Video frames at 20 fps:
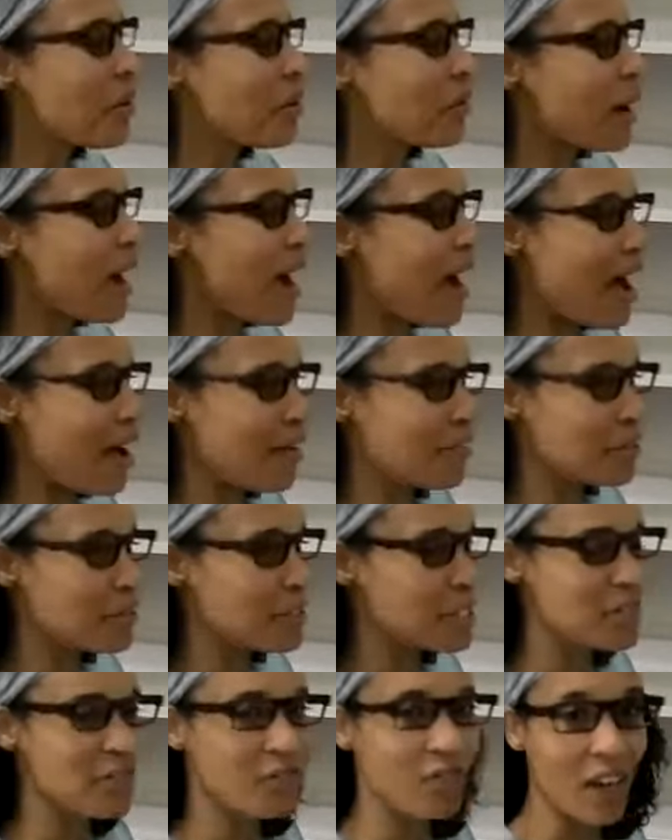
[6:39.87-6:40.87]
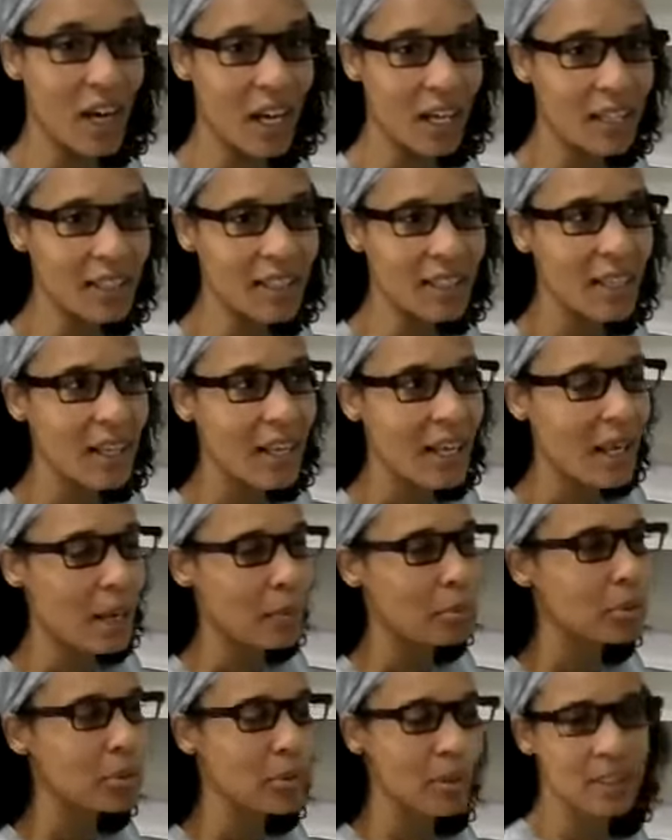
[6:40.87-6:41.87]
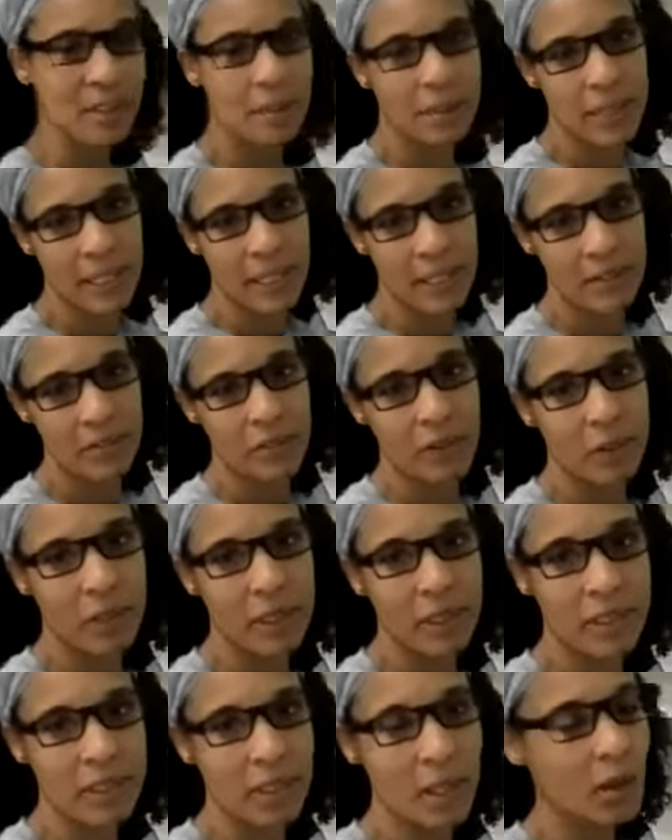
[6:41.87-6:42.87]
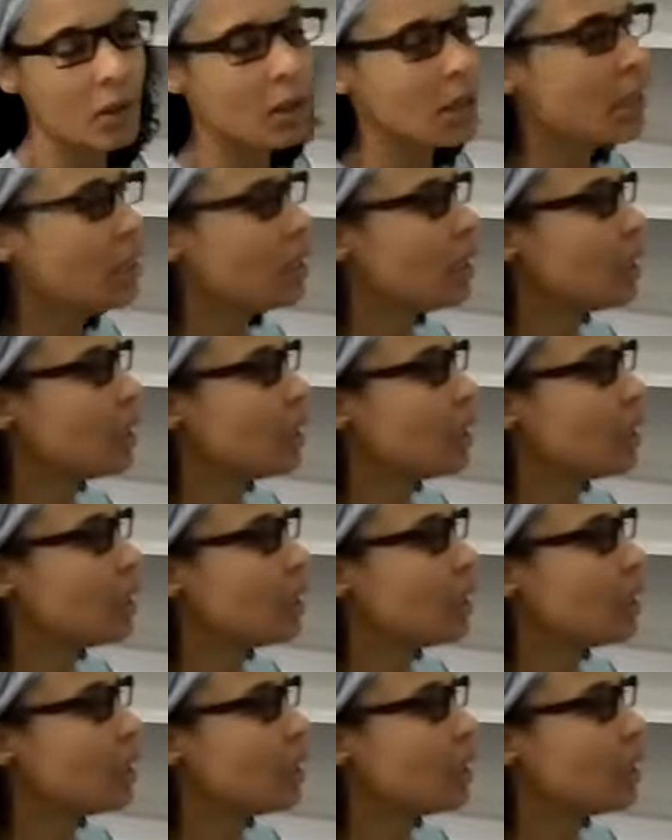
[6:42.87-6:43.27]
what have you, just fun, and pull some things from it. So